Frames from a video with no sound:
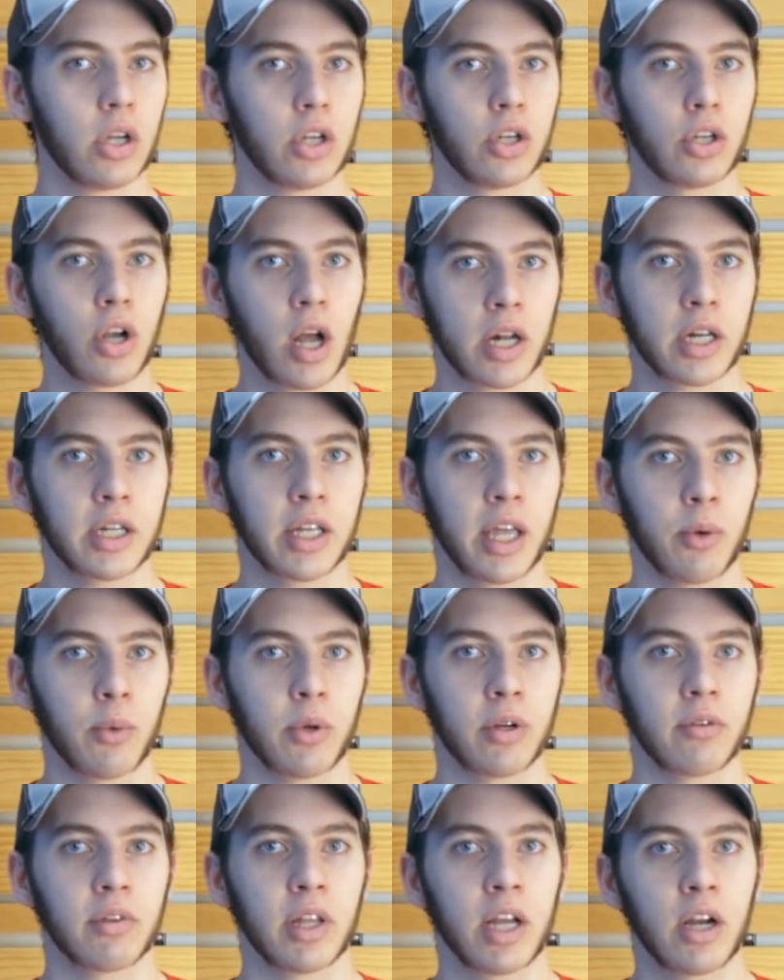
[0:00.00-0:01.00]
You're not going to get
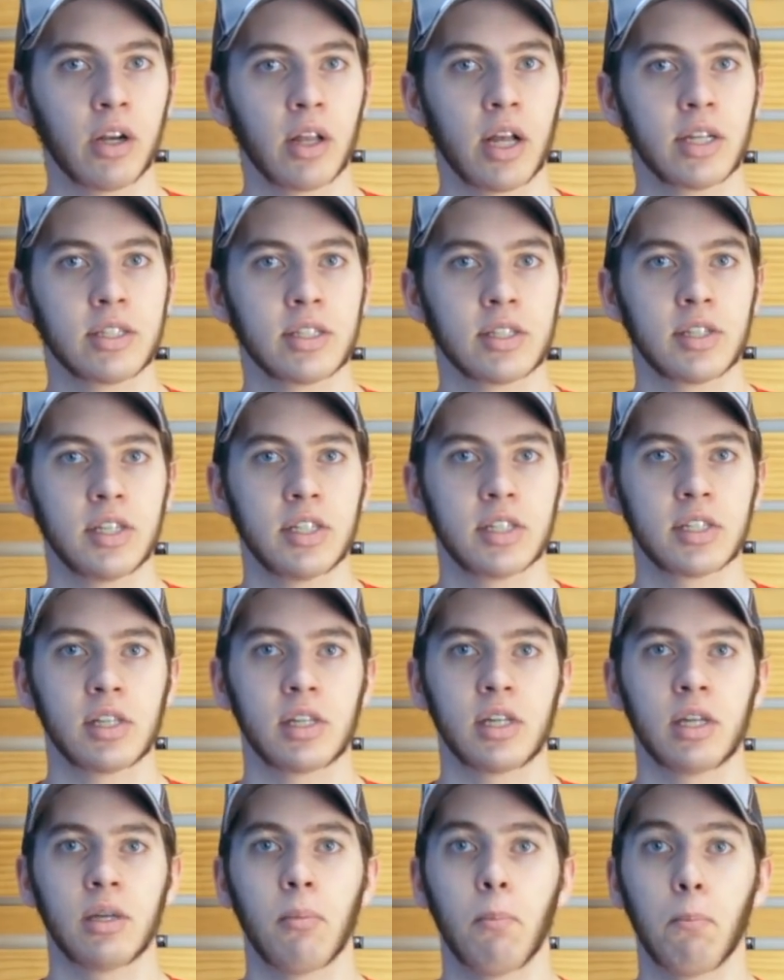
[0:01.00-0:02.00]
rid of layer lines as
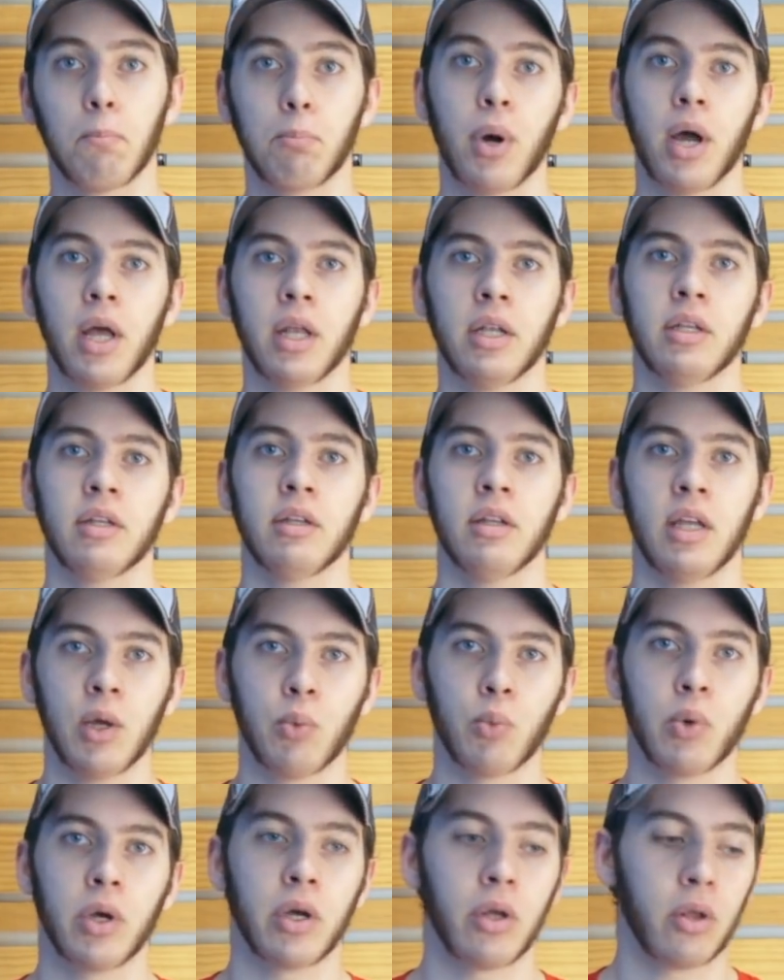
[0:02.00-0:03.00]
easily, but it
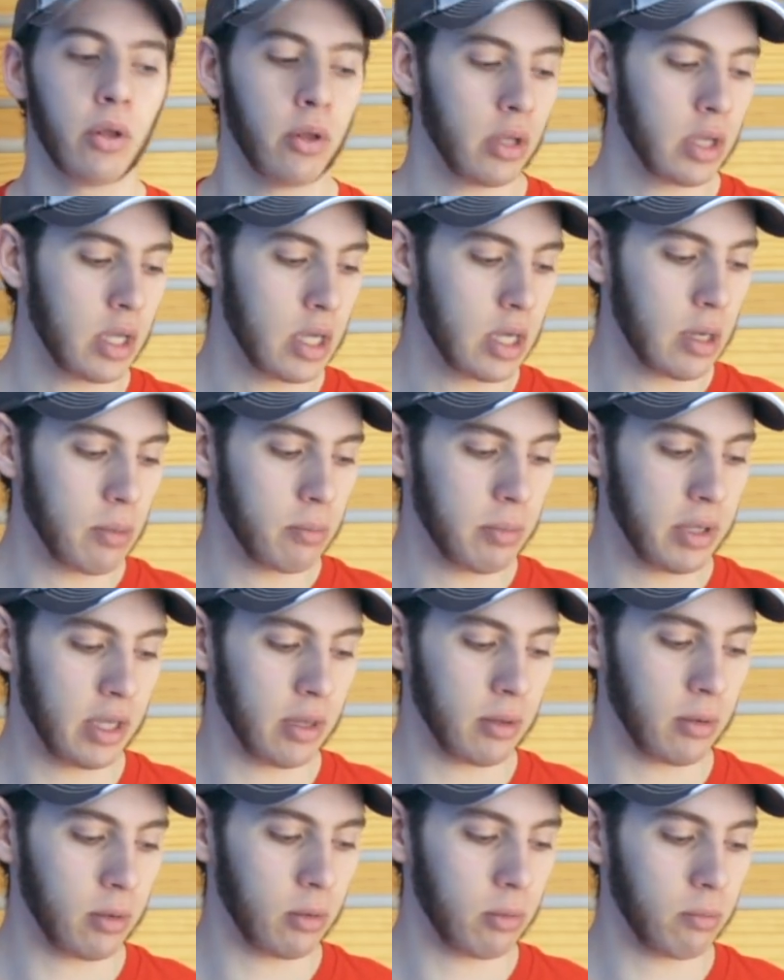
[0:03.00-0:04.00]
will be
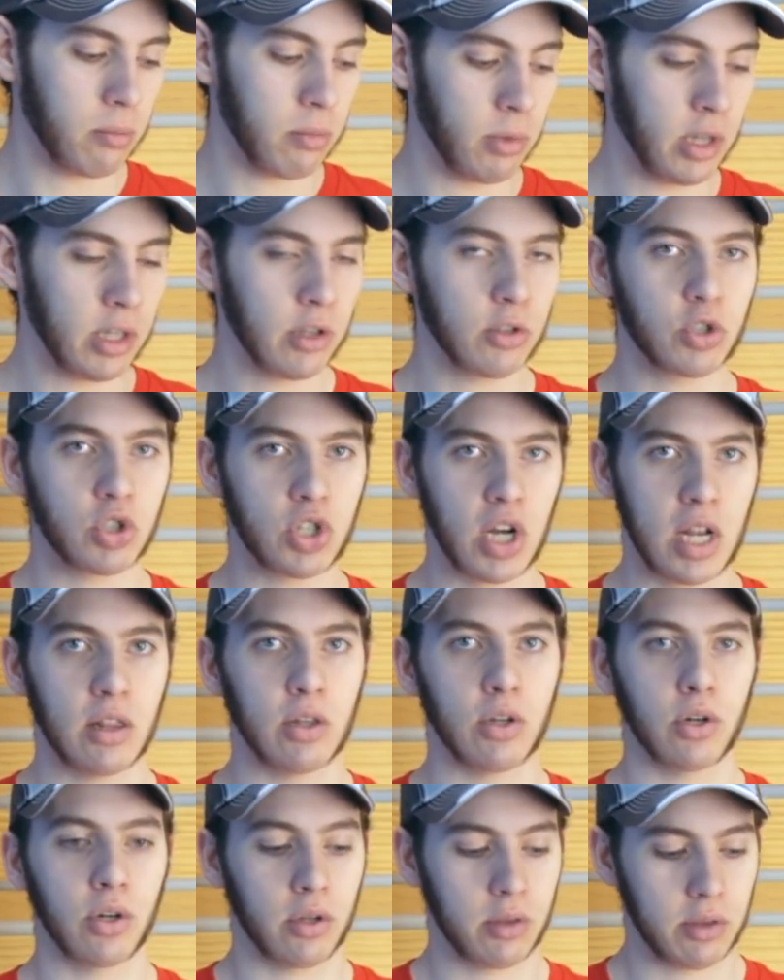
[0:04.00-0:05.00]
a little
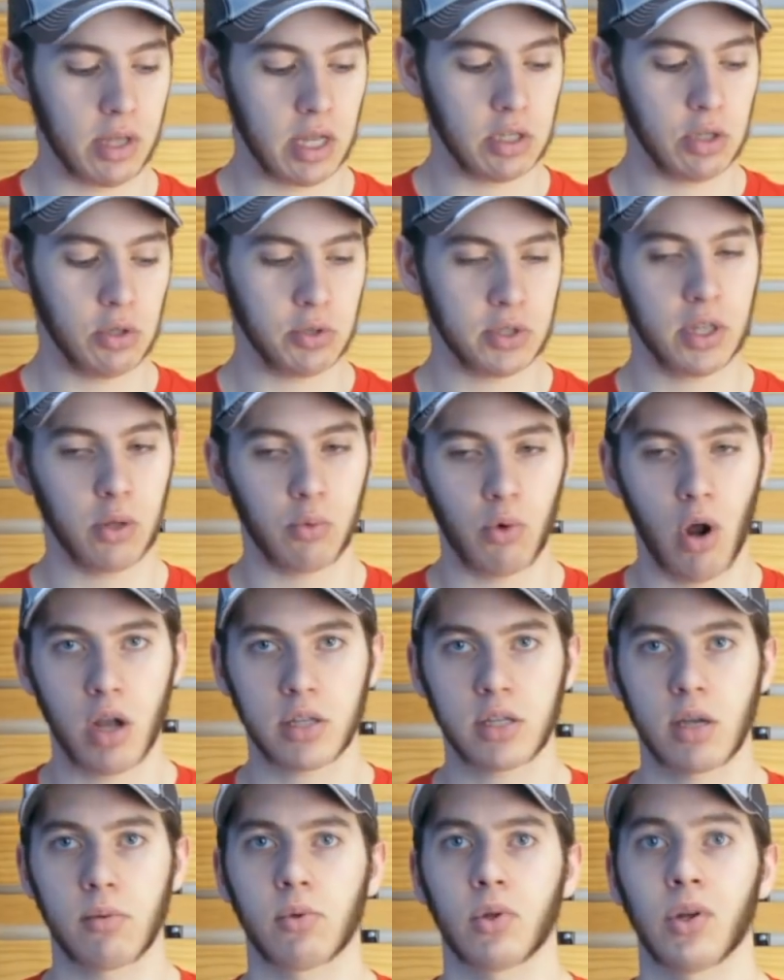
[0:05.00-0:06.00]
gentler than using the
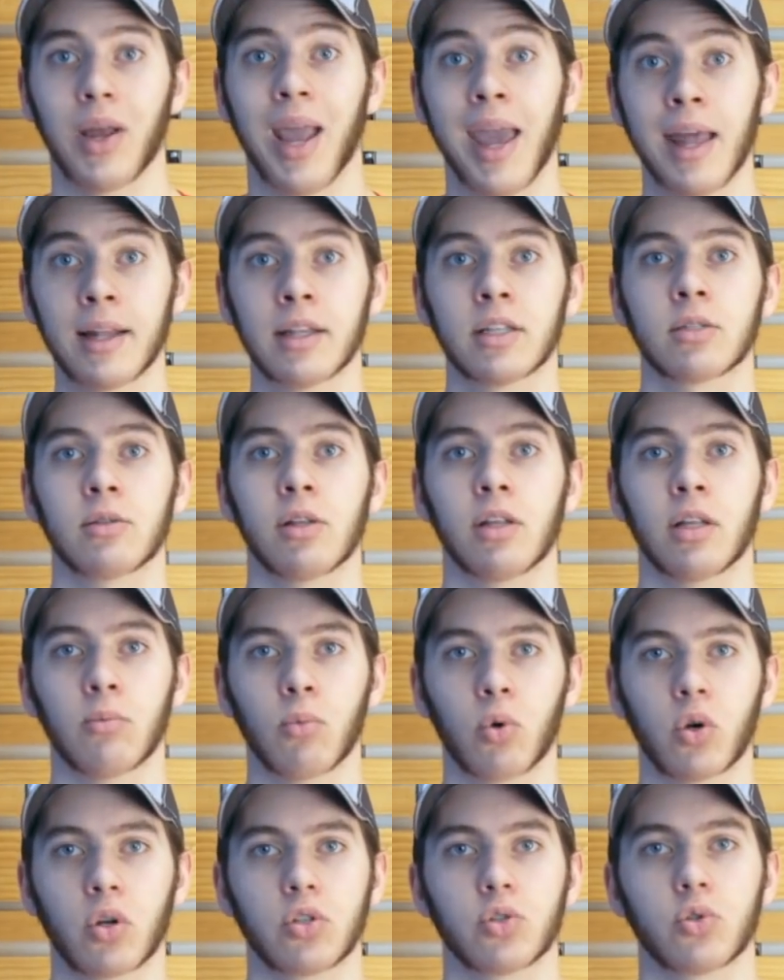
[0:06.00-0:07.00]
rock tumbler. And it's a little
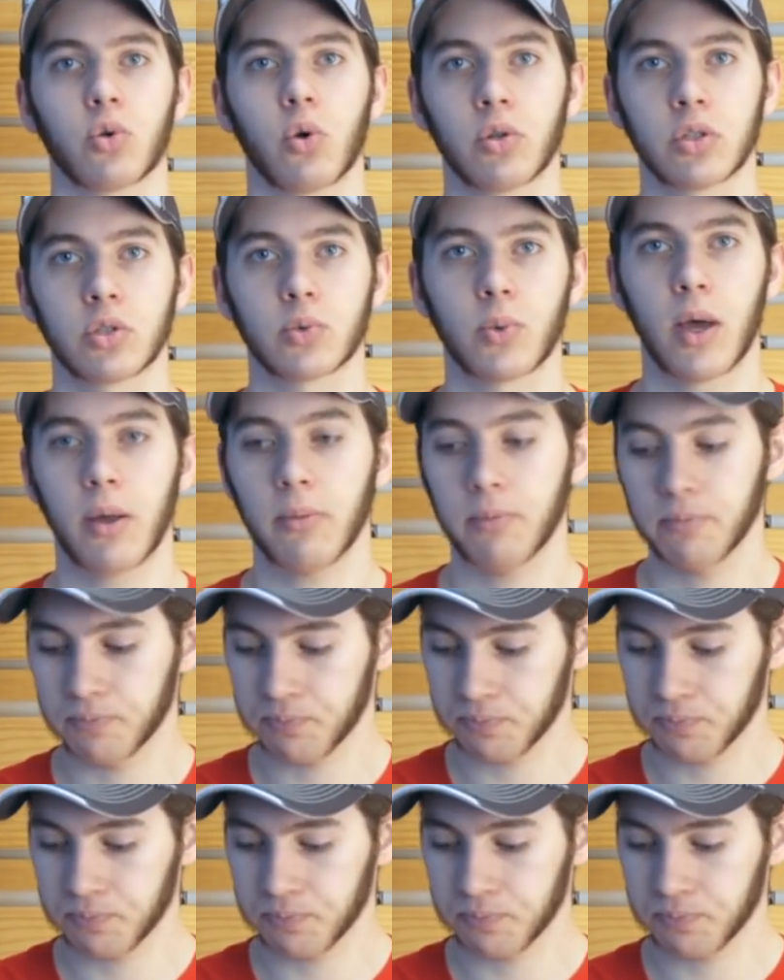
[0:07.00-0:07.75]
more controlled as well.